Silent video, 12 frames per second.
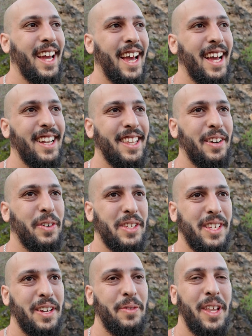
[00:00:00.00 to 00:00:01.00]
And there
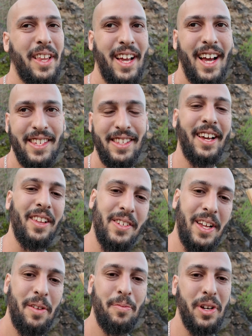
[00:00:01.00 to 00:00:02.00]
was one of the guys on the other
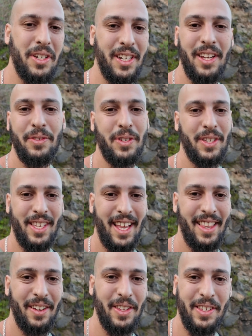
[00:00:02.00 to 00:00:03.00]
side of the bridge, and he was just
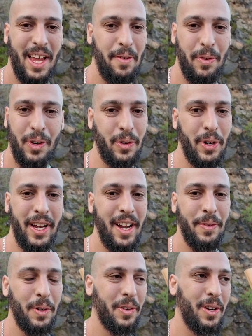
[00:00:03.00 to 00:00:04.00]
standing there with his camera recording
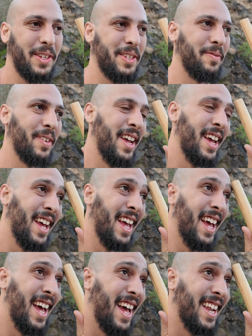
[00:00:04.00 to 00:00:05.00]
everyone crossing
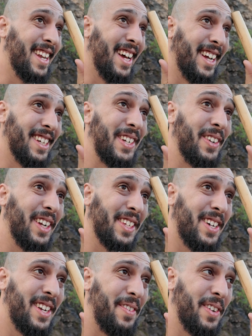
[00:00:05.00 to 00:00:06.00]
and cheering
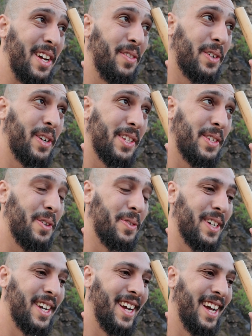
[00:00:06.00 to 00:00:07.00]
us on every time we crossed
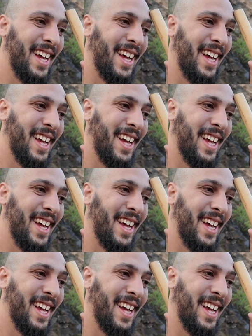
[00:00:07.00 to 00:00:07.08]
over.